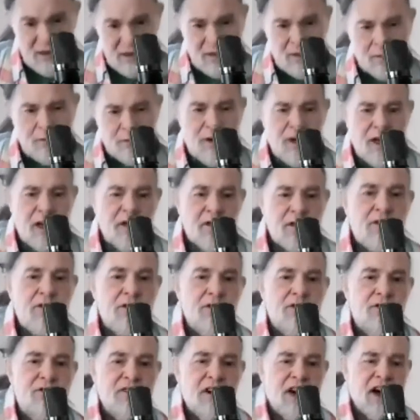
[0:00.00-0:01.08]
Well, not
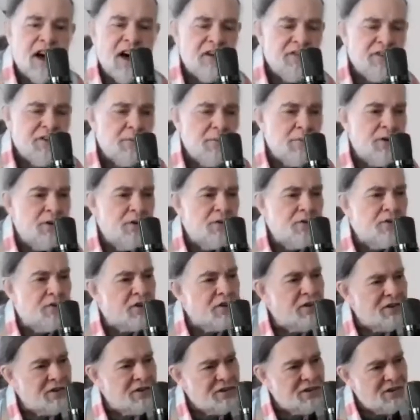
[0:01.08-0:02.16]
too far from
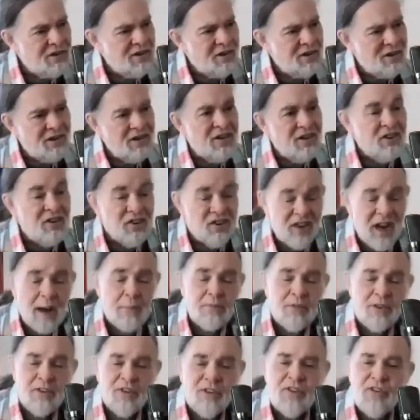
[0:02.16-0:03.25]
Houston, he
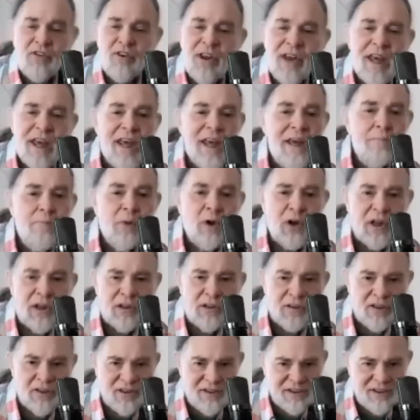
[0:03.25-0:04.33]
stopped a stray
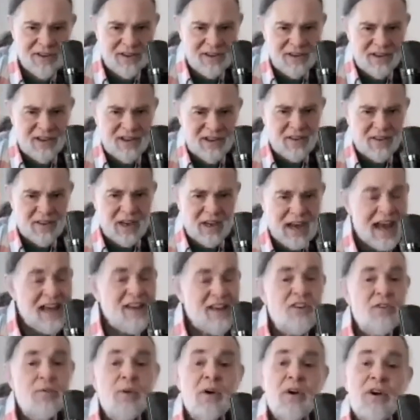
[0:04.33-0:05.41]
bullet, and the
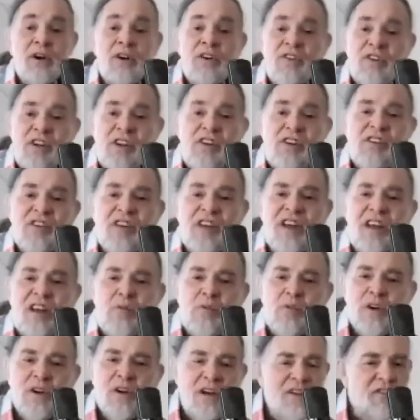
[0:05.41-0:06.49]
last words he said
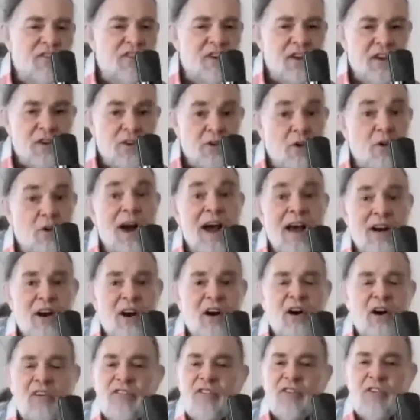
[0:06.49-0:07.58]
were lifted right
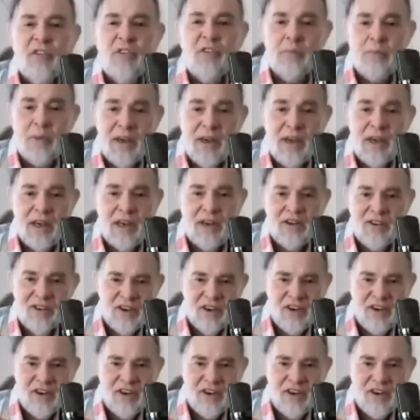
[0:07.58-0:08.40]
off the page.